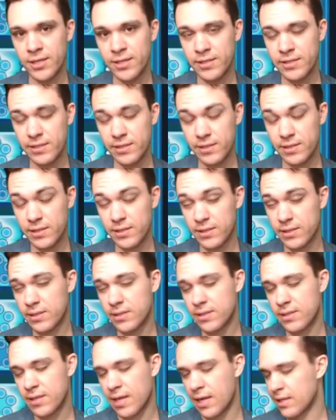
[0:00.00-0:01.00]

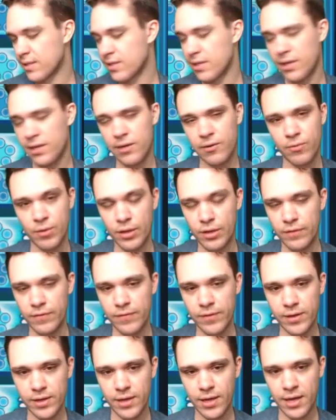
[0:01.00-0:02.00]
it's that's like
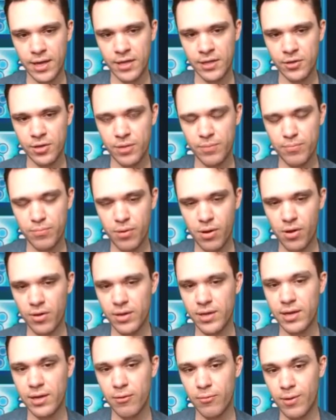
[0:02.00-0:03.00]
irrelevant. And you could
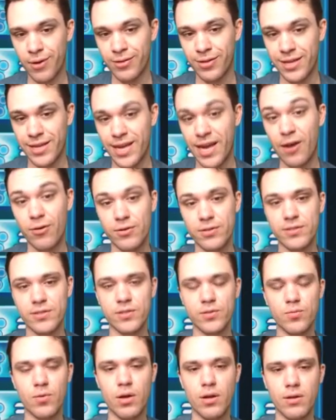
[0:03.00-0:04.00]
probably get around the counters
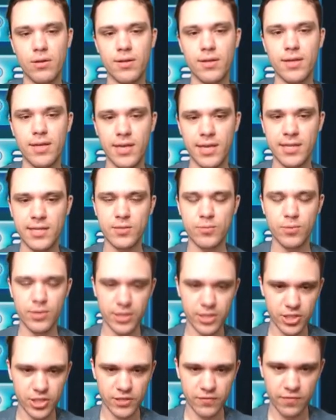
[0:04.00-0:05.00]
as well. It's
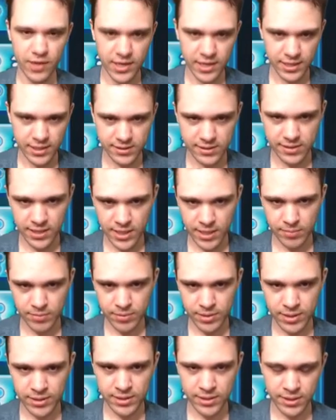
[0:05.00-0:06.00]
really just finding a
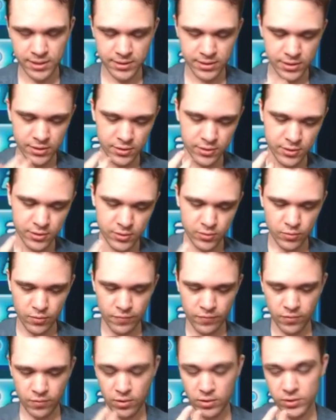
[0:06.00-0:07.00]
setup that doesn't use
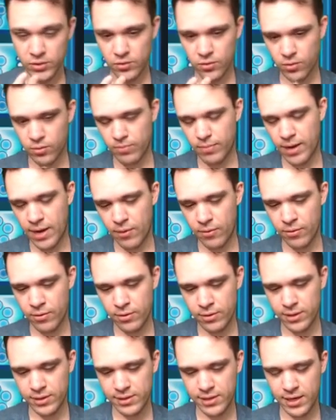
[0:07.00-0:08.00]
reverse or
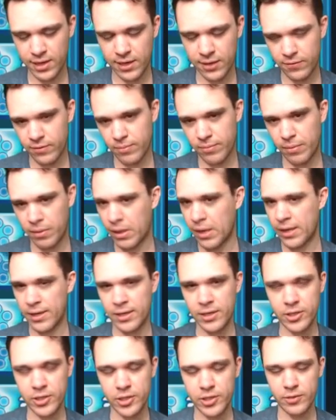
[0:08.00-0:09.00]
power. That's kind of the main
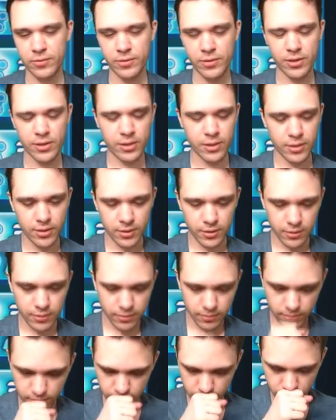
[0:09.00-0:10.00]
issue.
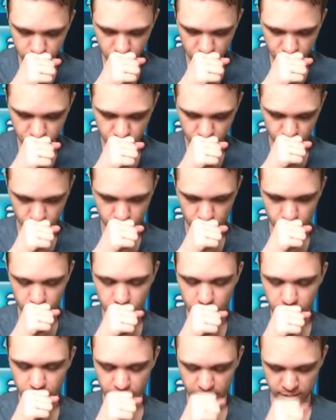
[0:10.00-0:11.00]
Hmm.
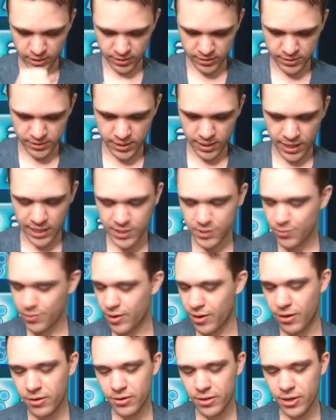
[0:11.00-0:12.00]
Because as we
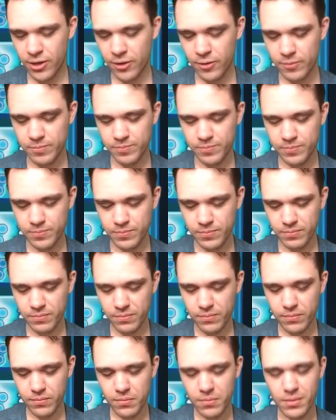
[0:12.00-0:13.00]
all know,
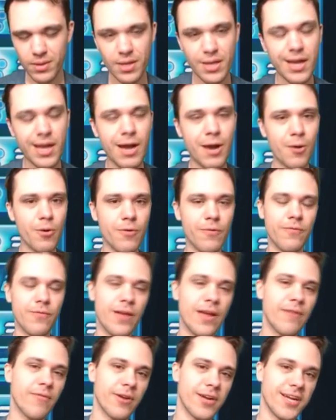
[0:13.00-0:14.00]
our
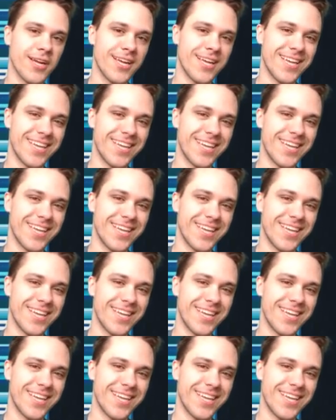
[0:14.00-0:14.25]
favorite